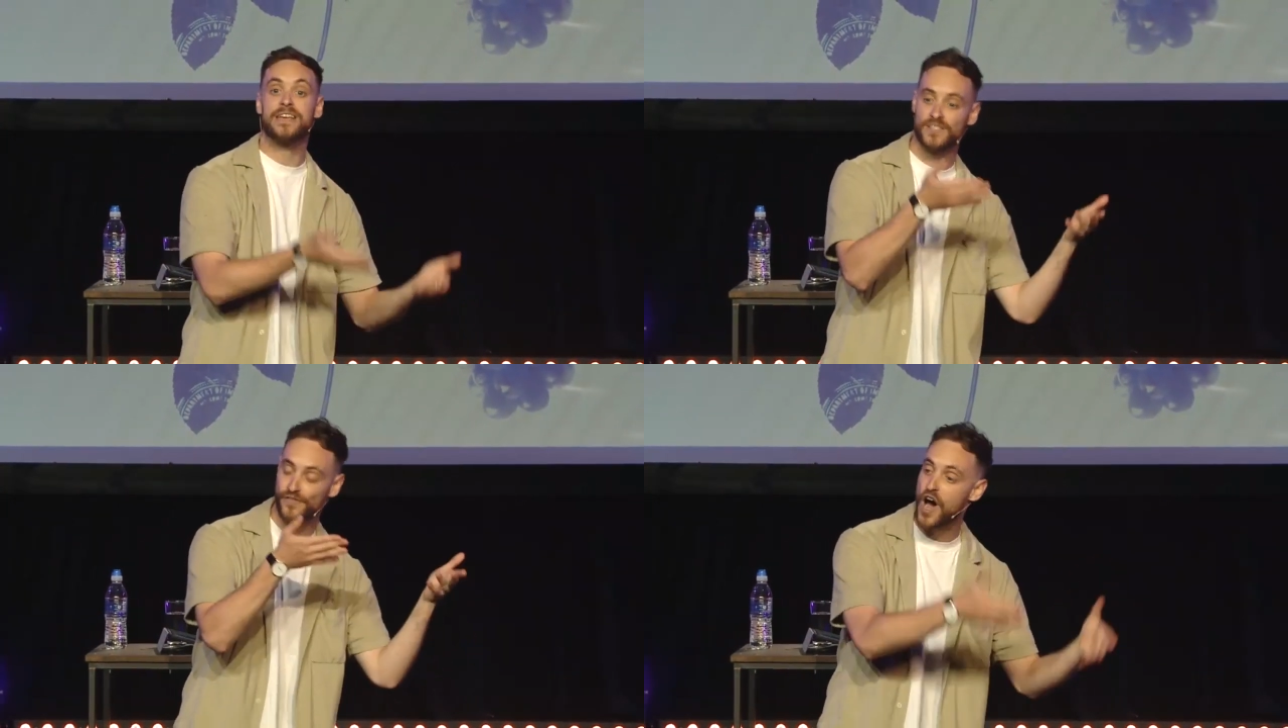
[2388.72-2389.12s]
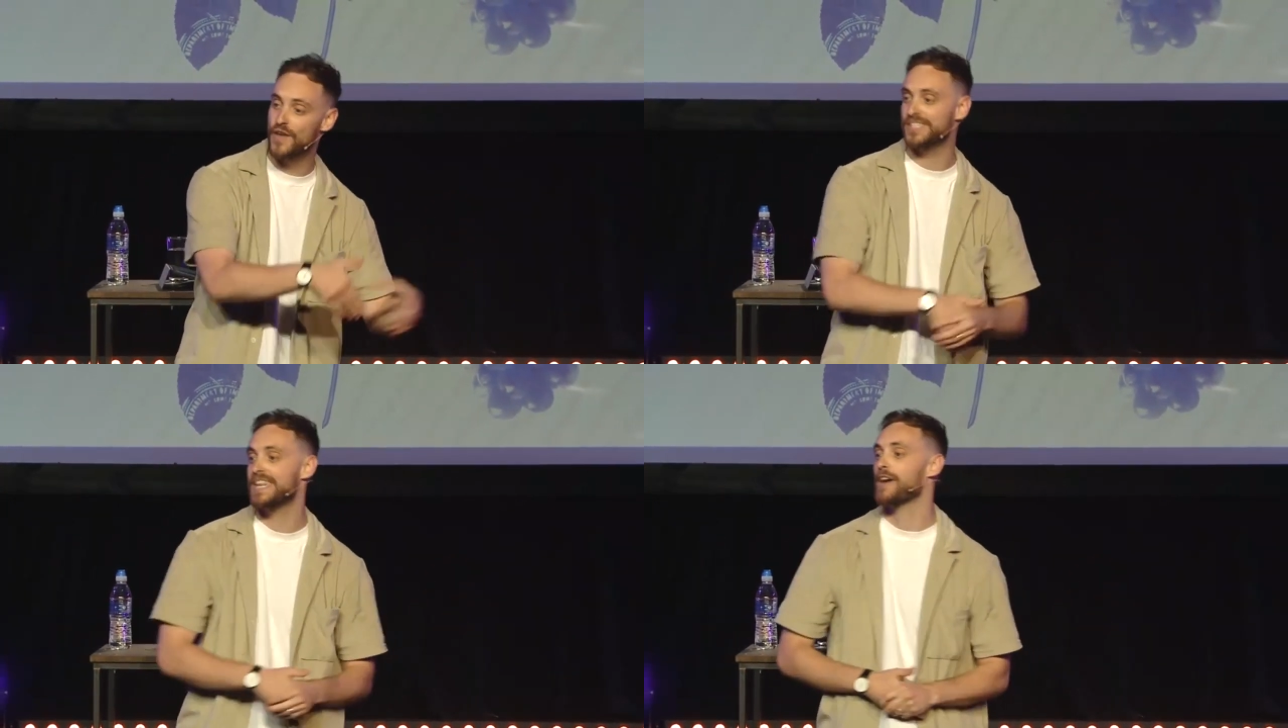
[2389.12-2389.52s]
is
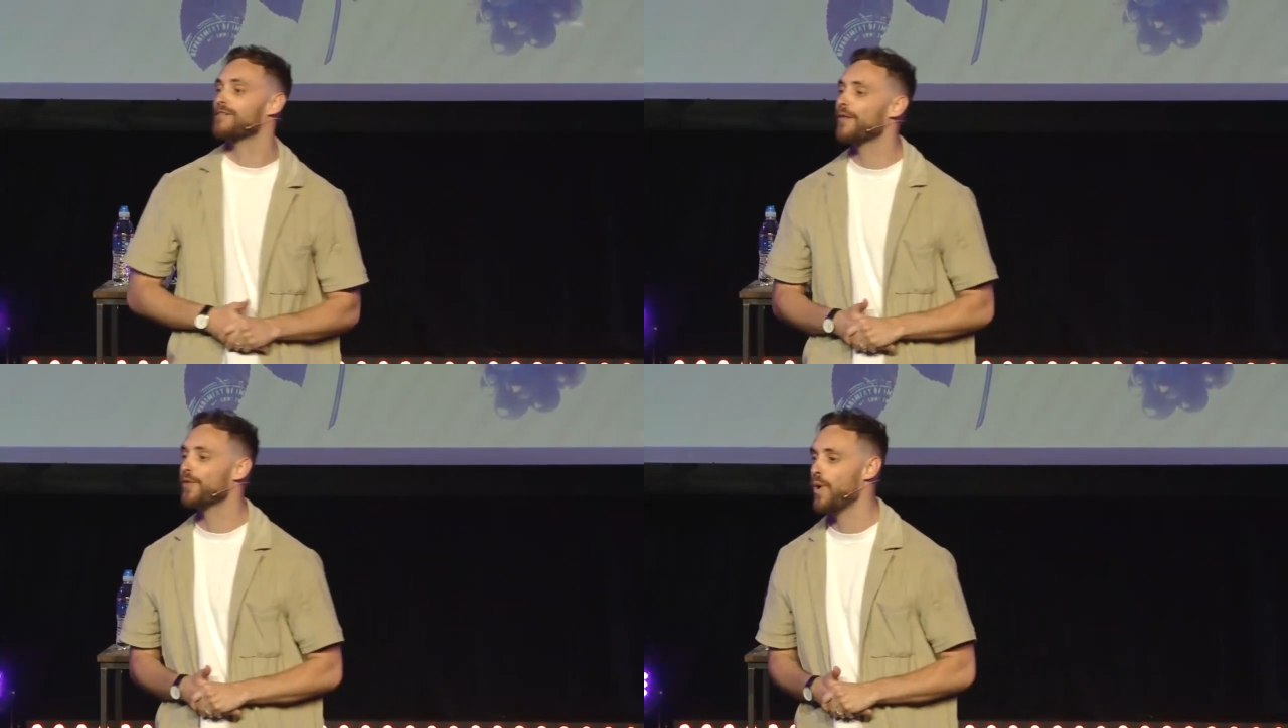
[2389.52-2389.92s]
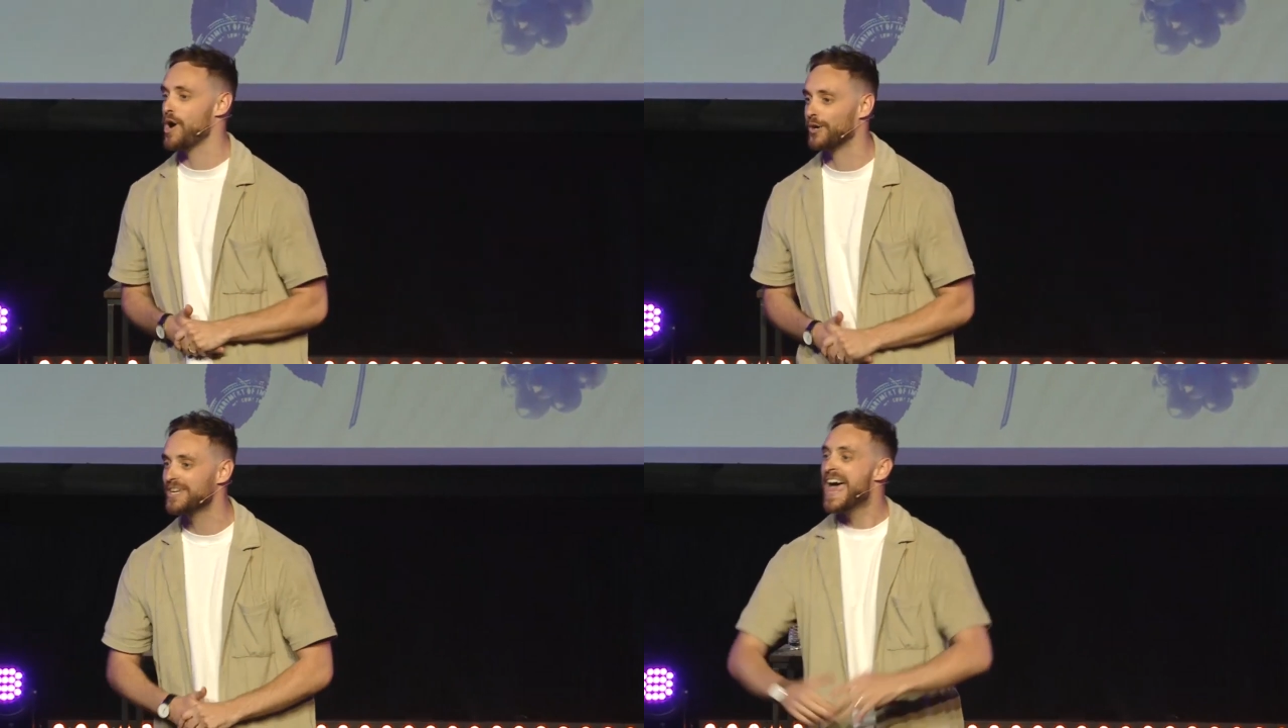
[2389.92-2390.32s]
Father's Day around the
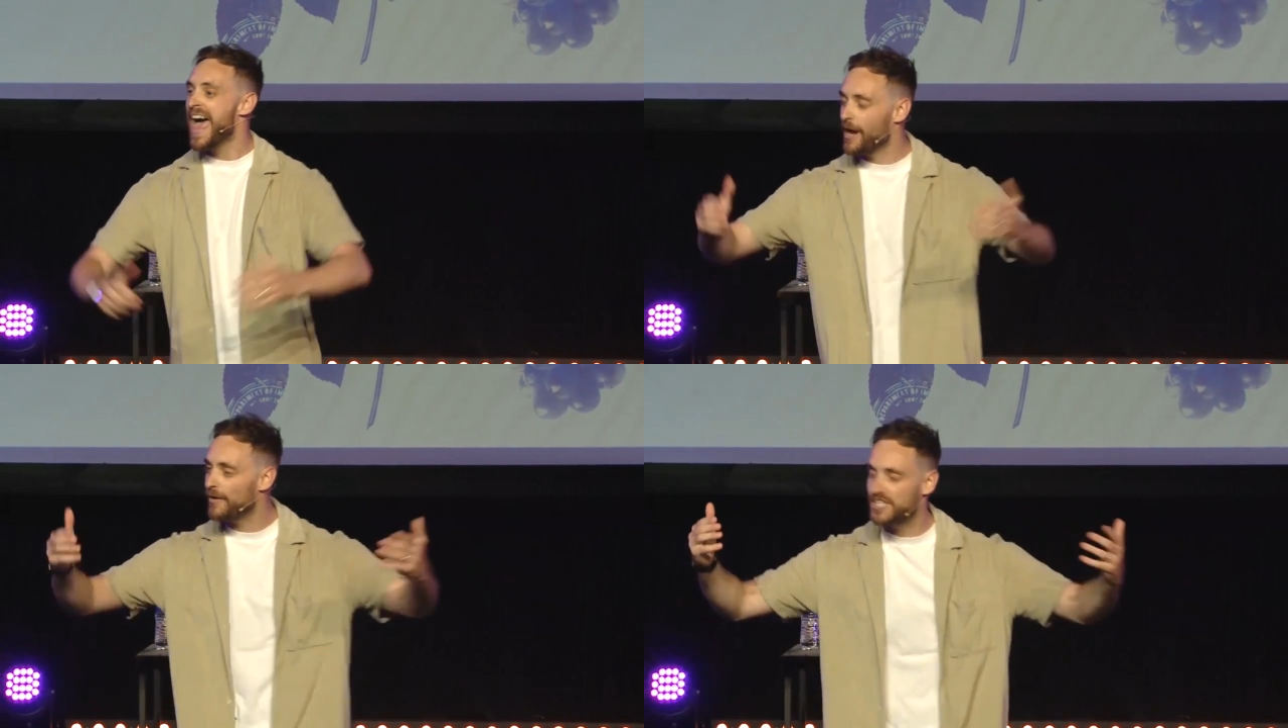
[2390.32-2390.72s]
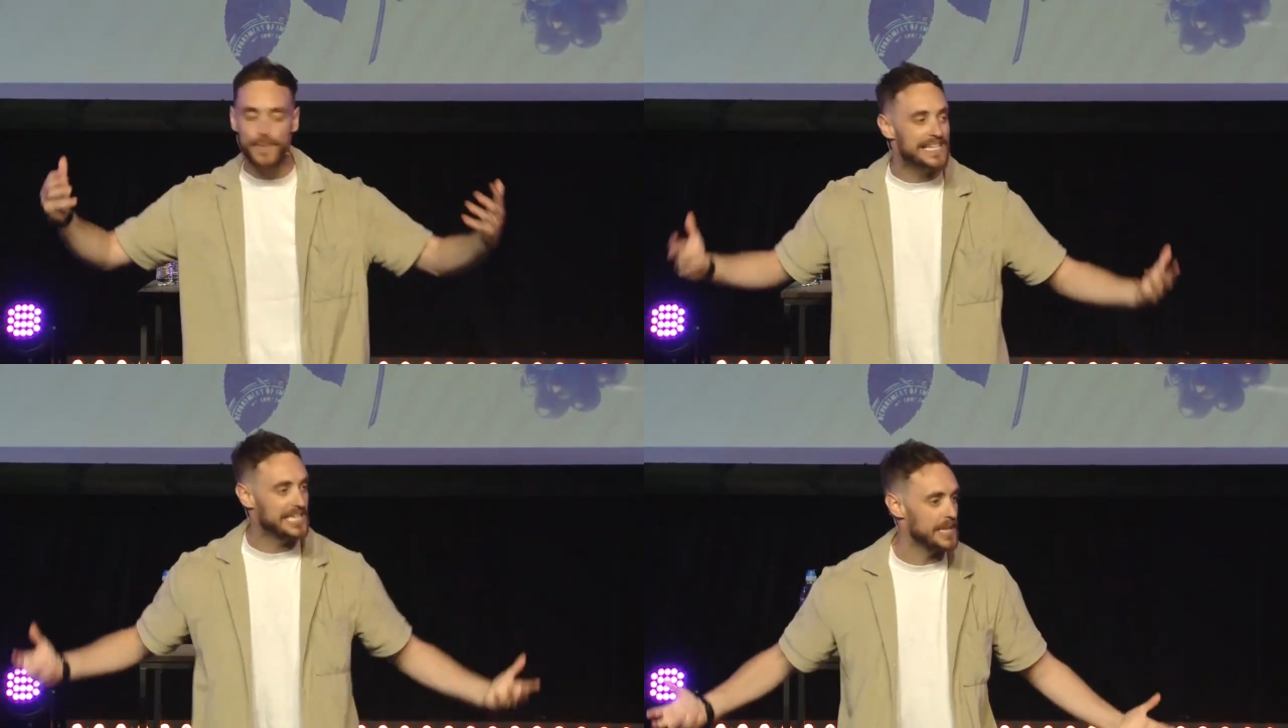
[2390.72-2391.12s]
world. And I want to
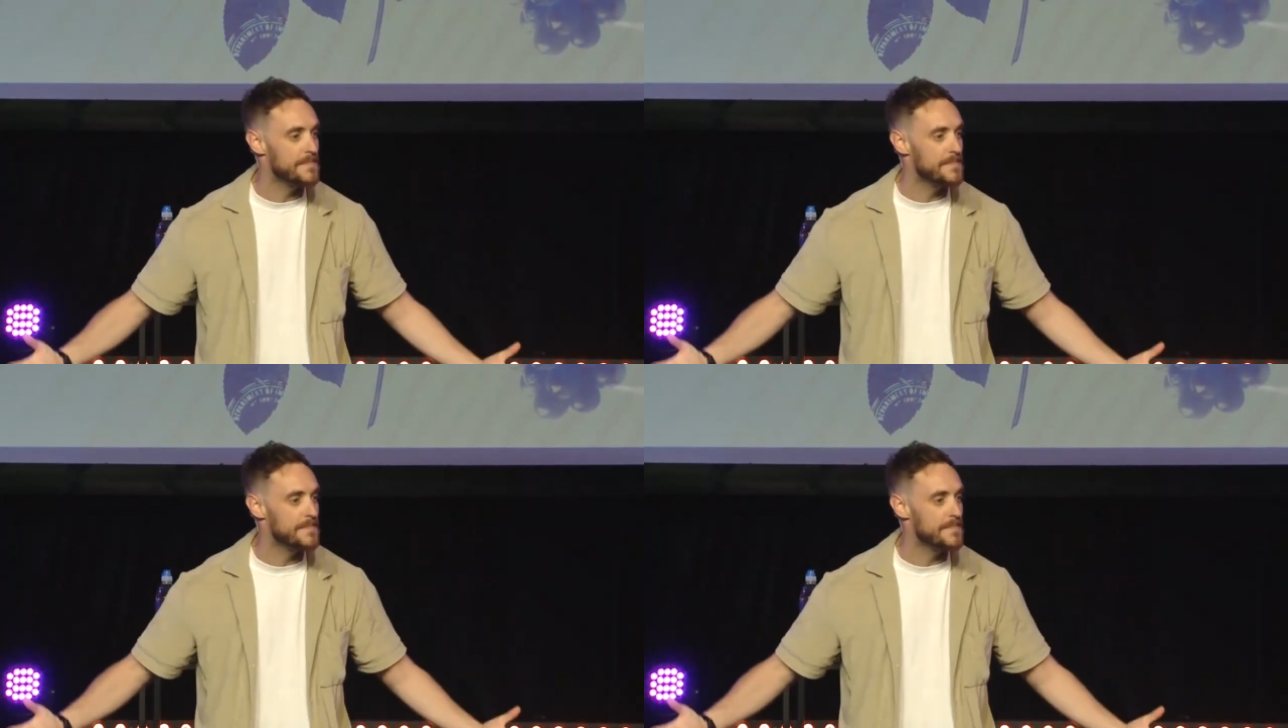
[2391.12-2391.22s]
speak to the